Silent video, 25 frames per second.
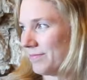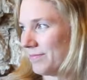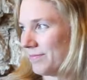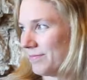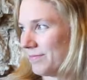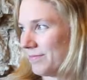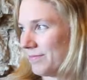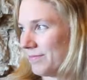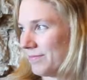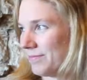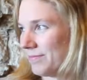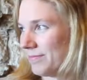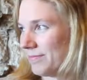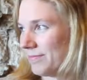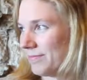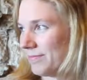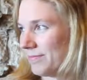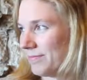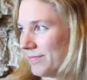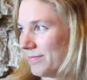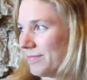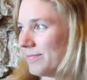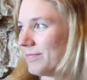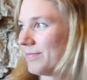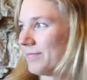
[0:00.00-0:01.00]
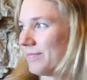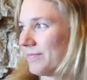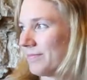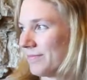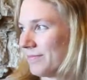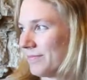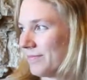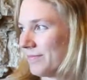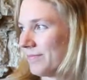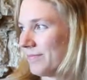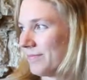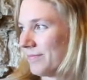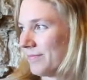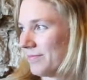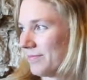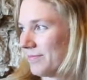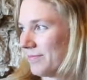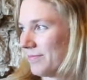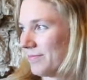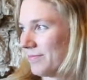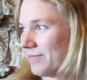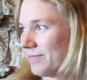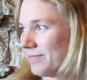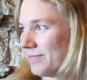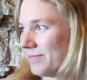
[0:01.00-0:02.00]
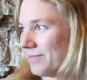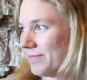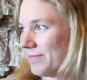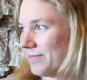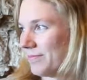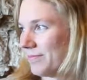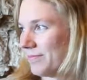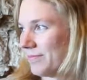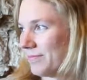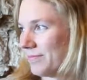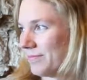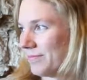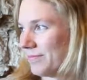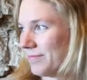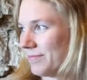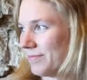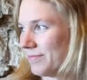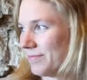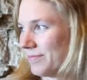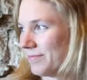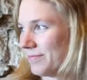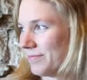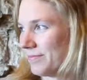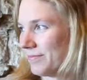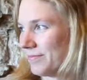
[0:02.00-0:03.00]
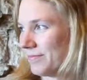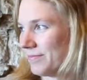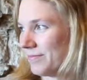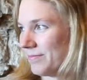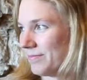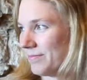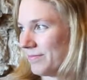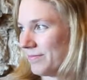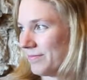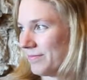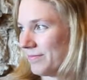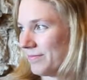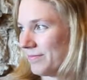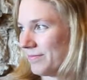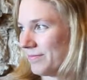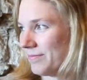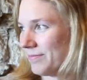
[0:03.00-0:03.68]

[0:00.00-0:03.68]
[no speech]